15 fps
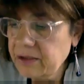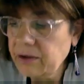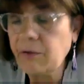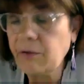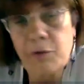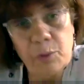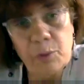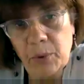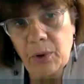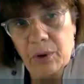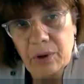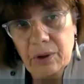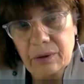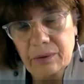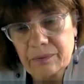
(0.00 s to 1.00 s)
of the
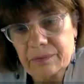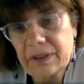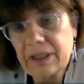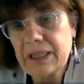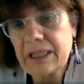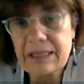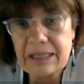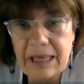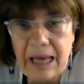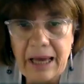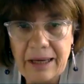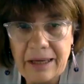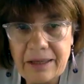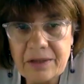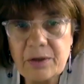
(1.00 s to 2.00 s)
book, he
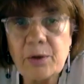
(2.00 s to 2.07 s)
says